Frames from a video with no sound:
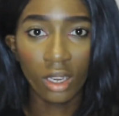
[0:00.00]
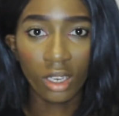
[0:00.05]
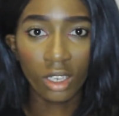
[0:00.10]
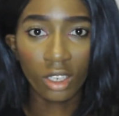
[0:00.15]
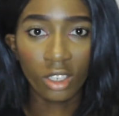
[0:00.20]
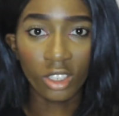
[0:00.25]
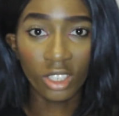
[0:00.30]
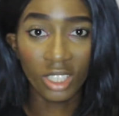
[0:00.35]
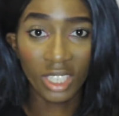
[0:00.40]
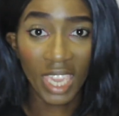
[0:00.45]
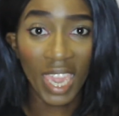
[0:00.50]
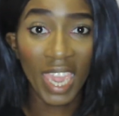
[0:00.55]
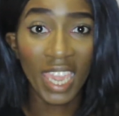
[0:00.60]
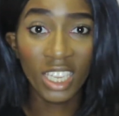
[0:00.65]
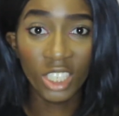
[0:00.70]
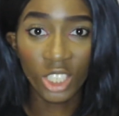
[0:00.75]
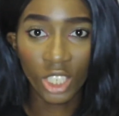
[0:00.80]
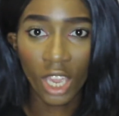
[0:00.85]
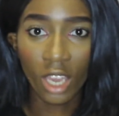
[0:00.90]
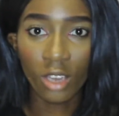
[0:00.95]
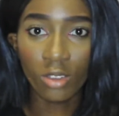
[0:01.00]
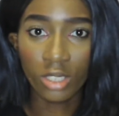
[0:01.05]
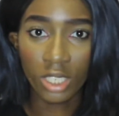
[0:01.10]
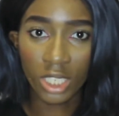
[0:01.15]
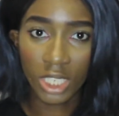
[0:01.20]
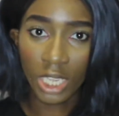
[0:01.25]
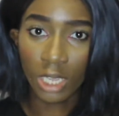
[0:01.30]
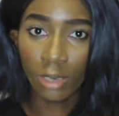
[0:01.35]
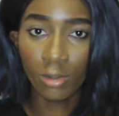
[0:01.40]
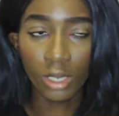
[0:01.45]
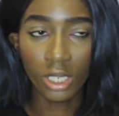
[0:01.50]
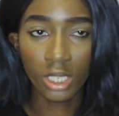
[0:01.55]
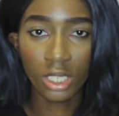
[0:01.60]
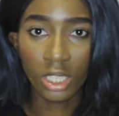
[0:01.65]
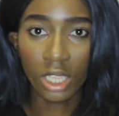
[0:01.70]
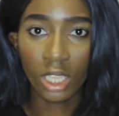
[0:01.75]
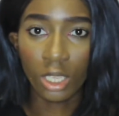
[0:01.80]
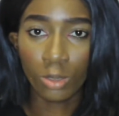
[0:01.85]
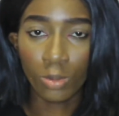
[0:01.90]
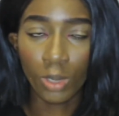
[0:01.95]
could gauge how serious
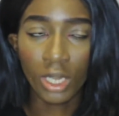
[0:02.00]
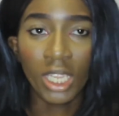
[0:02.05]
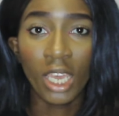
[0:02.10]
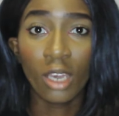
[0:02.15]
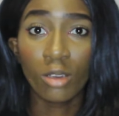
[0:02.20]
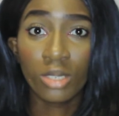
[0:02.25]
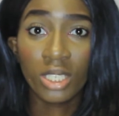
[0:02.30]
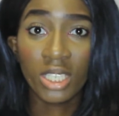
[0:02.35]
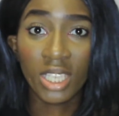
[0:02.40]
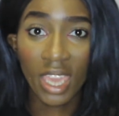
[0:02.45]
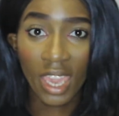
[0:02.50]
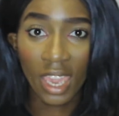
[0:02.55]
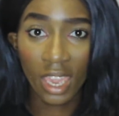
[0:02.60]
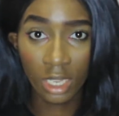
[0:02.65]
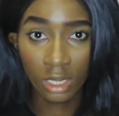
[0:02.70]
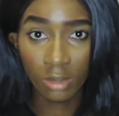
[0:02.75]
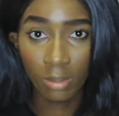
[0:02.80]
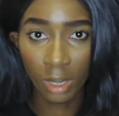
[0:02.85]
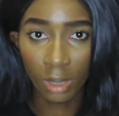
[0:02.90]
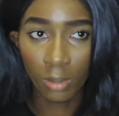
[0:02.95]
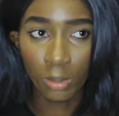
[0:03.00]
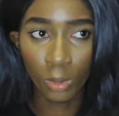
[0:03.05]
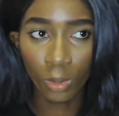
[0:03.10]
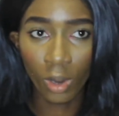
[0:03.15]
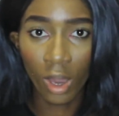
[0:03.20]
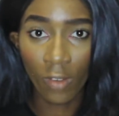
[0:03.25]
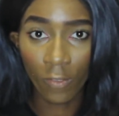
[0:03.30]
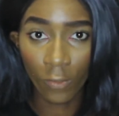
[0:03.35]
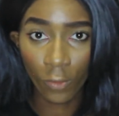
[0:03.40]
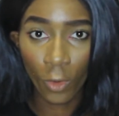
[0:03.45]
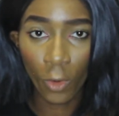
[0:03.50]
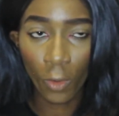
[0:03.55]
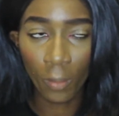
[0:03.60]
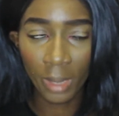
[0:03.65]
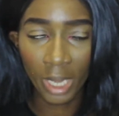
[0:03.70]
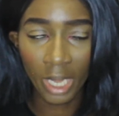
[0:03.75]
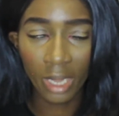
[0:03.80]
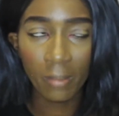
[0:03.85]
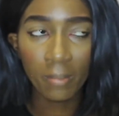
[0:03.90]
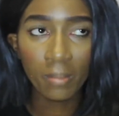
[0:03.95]
things were and how scared people were for
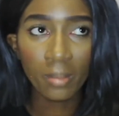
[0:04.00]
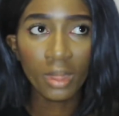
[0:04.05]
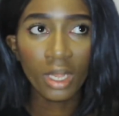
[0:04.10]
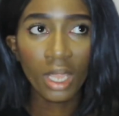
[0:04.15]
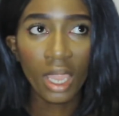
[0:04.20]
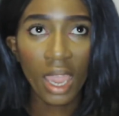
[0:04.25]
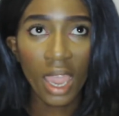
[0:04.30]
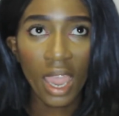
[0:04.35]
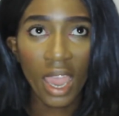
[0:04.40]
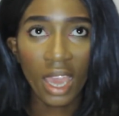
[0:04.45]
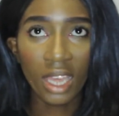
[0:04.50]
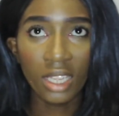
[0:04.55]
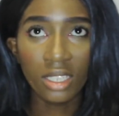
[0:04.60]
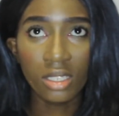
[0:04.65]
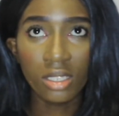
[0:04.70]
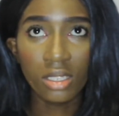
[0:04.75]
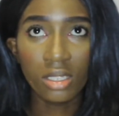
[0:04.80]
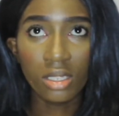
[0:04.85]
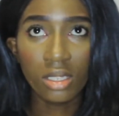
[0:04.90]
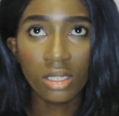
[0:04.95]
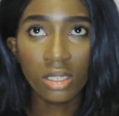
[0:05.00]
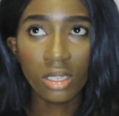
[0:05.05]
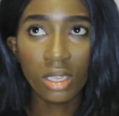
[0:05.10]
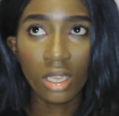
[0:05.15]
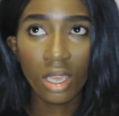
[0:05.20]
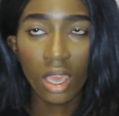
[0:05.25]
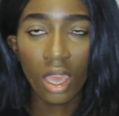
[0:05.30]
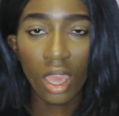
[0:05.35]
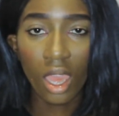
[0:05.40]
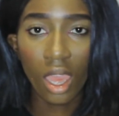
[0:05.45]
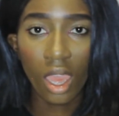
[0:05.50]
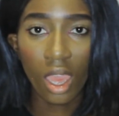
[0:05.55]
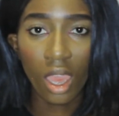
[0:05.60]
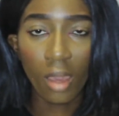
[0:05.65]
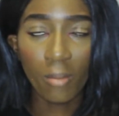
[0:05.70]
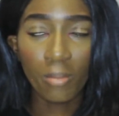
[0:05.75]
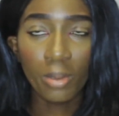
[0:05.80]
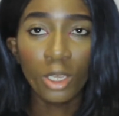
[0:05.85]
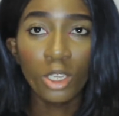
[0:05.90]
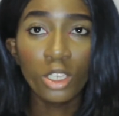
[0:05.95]
me. And
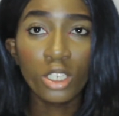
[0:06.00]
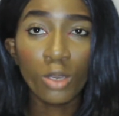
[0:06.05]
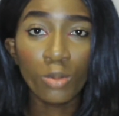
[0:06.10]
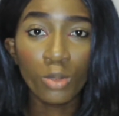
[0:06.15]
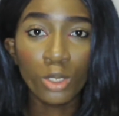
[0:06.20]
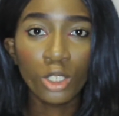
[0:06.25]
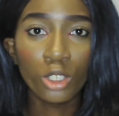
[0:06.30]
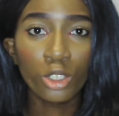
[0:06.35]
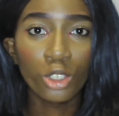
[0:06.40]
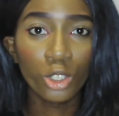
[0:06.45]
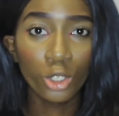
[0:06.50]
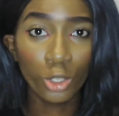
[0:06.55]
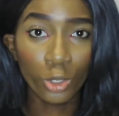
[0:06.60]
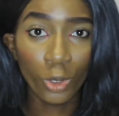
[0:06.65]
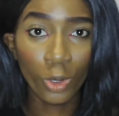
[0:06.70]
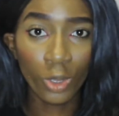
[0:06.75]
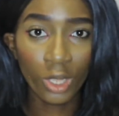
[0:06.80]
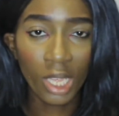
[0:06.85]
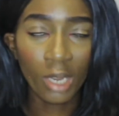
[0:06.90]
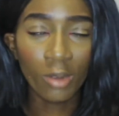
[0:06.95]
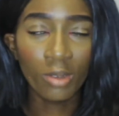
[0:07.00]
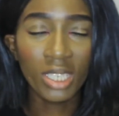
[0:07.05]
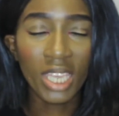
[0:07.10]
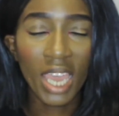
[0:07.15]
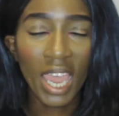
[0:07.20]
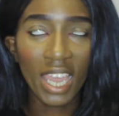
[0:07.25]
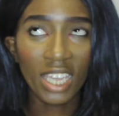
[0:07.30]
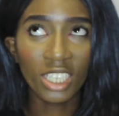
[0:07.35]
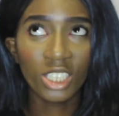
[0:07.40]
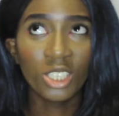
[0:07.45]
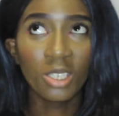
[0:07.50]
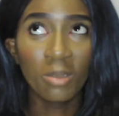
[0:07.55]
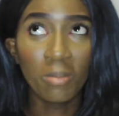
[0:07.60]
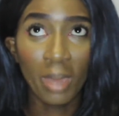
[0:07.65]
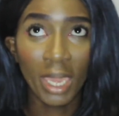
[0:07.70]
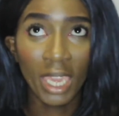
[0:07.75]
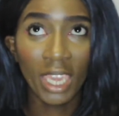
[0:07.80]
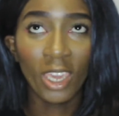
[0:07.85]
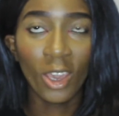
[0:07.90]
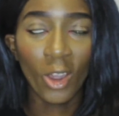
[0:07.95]
because I wasn't sure that I would actually
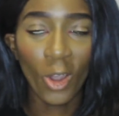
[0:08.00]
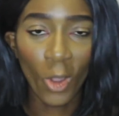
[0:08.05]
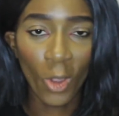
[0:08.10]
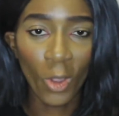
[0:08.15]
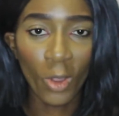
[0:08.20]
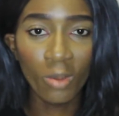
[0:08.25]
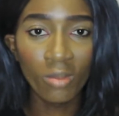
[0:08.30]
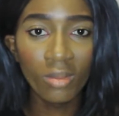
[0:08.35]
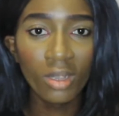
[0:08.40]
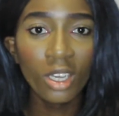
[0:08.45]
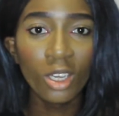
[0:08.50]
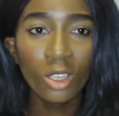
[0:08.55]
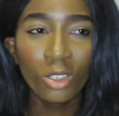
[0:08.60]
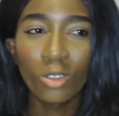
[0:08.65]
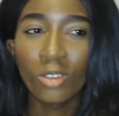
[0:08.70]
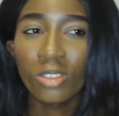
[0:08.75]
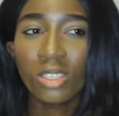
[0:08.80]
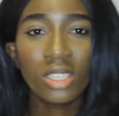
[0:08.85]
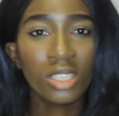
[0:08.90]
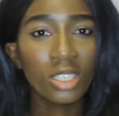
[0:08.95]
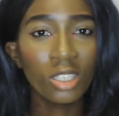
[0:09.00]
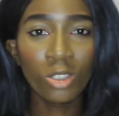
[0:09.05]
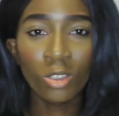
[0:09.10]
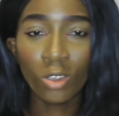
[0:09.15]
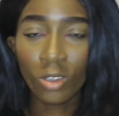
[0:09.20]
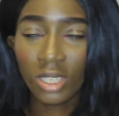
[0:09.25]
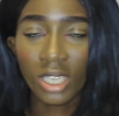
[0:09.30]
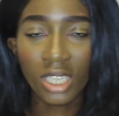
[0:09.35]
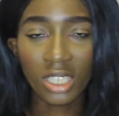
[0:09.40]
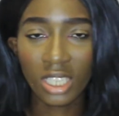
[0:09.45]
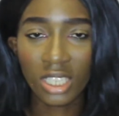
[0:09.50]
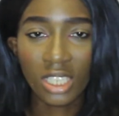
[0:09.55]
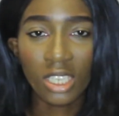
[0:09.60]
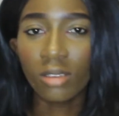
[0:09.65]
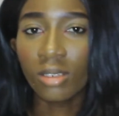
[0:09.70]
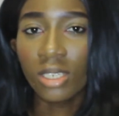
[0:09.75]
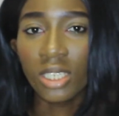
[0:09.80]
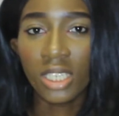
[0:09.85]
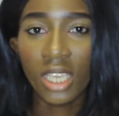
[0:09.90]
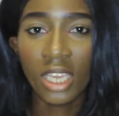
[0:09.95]
make it home, not
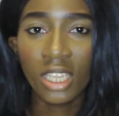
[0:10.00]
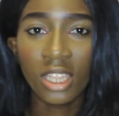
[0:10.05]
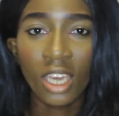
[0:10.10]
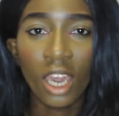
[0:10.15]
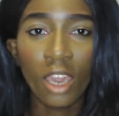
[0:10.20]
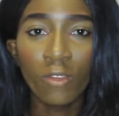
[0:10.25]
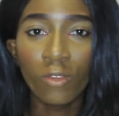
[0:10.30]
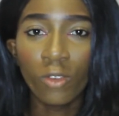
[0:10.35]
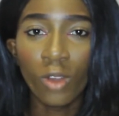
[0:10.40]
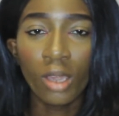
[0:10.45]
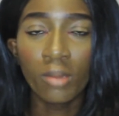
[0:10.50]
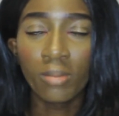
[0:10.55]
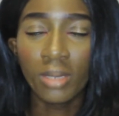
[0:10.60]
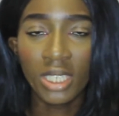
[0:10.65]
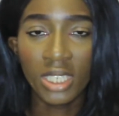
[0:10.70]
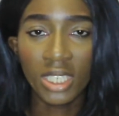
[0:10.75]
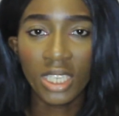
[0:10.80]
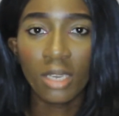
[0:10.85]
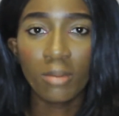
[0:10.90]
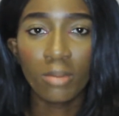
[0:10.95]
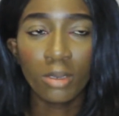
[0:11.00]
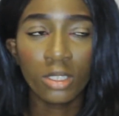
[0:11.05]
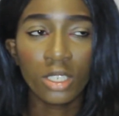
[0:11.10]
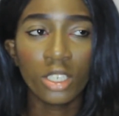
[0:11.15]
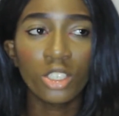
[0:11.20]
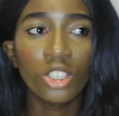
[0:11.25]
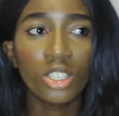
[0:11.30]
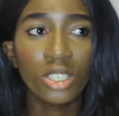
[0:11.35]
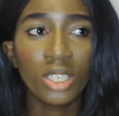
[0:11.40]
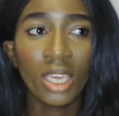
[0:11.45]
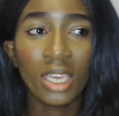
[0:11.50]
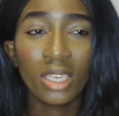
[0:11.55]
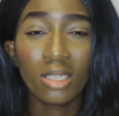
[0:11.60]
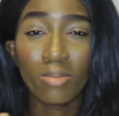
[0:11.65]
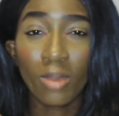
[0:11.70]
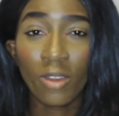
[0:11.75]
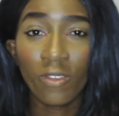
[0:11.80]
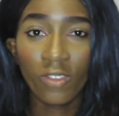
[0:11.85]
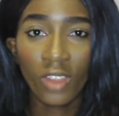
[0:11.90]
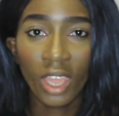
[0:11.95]
necessarily say that I thought I'd be sick, but I was like, just in case
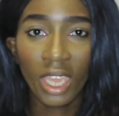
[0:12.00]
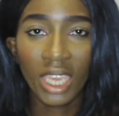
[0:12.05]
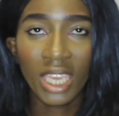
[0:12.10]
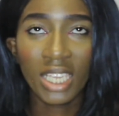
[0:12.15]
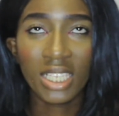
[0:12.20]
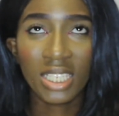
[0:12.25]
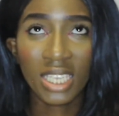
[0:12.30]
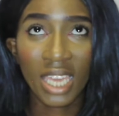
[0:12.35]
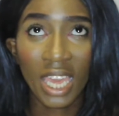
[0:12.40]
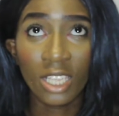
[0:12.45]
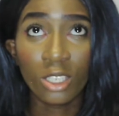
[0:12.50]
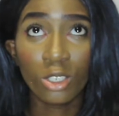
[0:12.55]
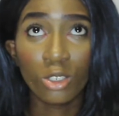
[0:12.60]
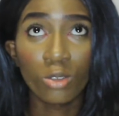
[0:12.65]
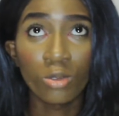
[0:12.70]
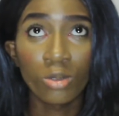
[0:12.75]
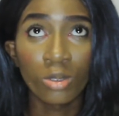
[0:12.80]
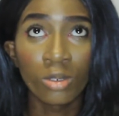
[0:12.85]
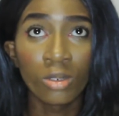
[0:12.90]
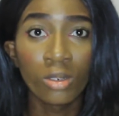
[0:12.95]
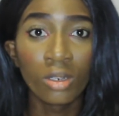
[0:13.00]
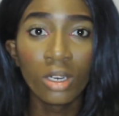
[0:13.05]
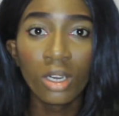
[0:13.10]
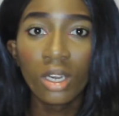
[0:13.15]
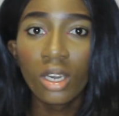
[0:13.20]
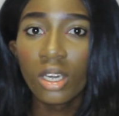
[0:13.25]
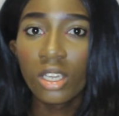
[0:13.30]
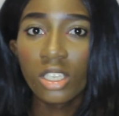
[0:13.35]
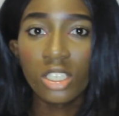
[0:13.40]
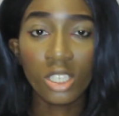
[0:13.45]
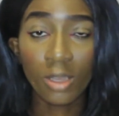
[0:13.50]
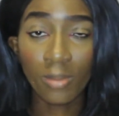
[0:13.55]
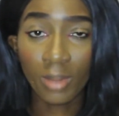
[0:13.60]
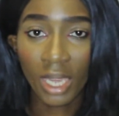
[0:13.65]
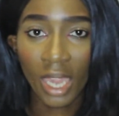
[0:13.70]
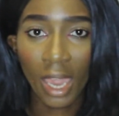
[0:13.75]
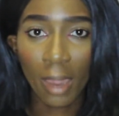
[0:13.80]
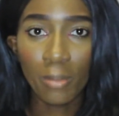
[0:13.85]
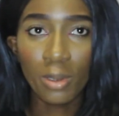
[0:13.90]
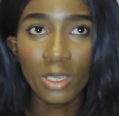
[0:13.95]
my flight gets cancelled or something
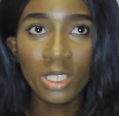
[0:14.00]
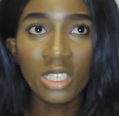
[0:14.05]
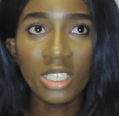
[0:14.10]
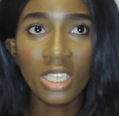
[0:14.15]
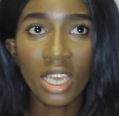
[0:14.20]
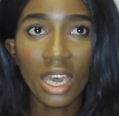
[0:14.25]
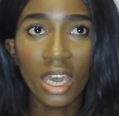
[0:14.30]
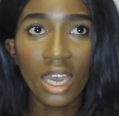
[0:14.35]
happens,